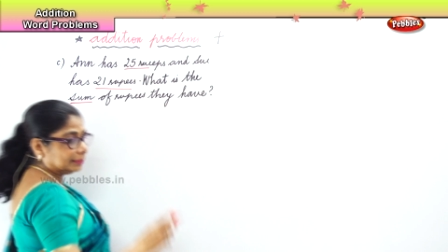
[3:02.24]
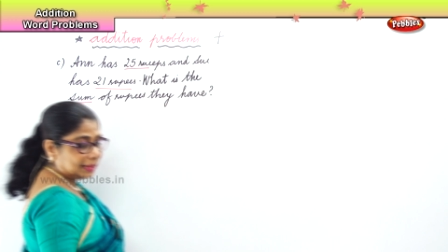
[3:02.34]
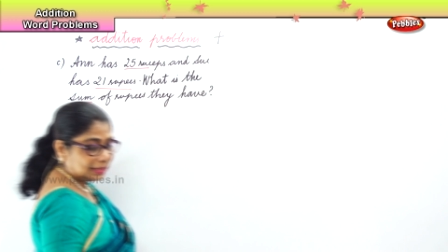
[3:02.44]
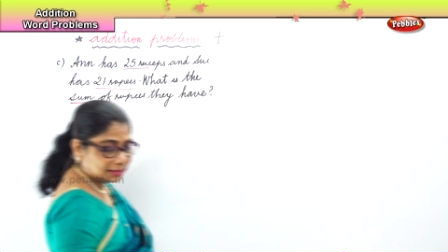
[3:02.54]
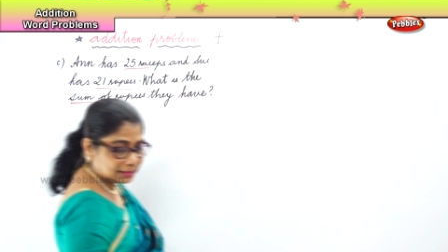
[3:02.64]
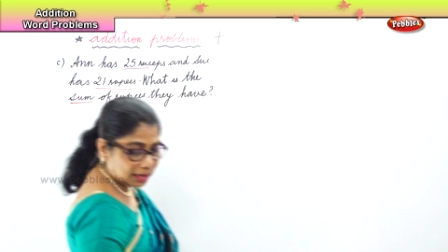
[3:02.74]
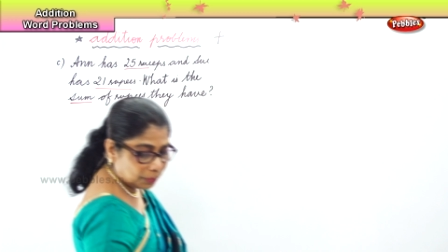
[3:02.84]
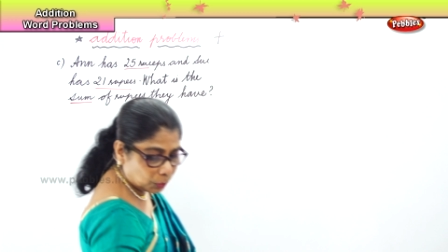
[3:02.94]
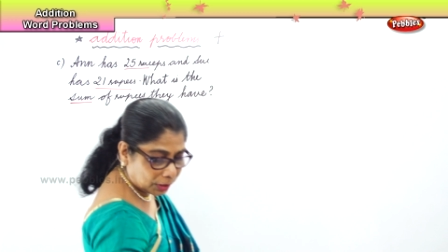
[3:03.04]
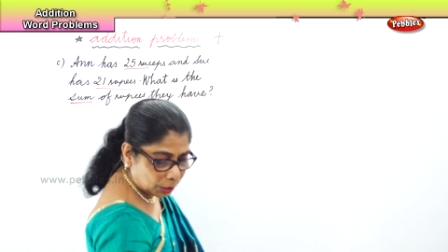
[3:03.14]
That's
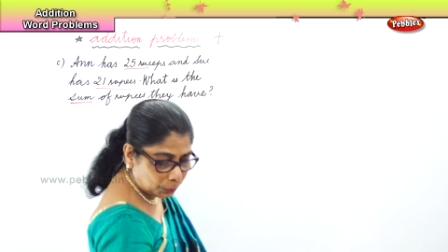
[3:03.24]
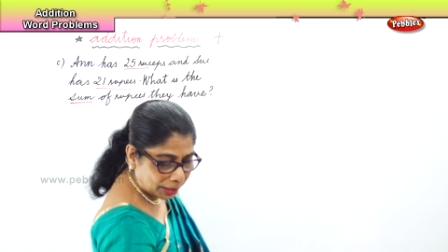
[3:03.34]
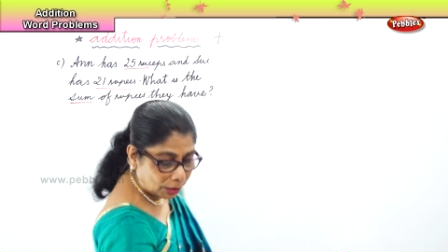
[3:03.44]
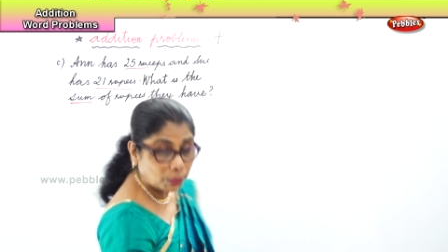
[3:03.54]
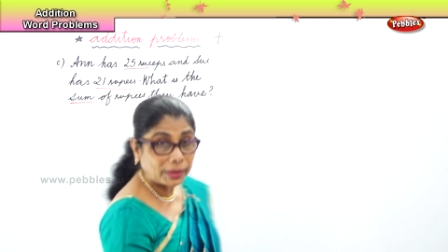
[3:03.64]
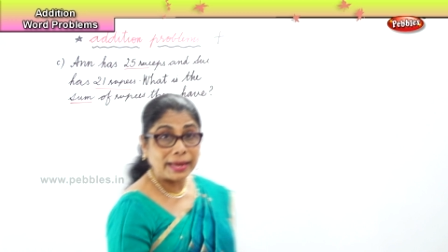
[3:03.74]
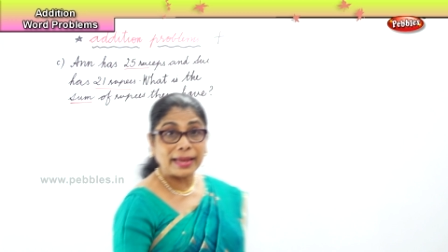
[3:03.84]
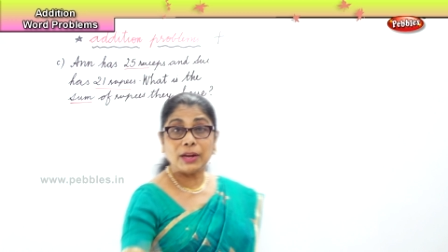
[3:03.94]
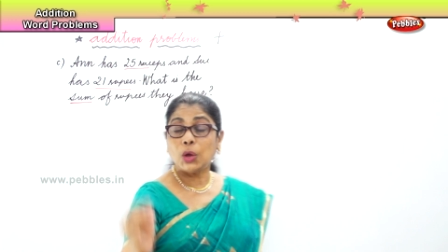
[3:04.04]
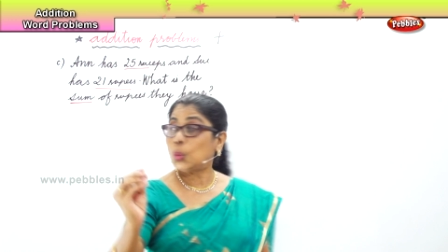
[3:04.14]
the word we are looking at.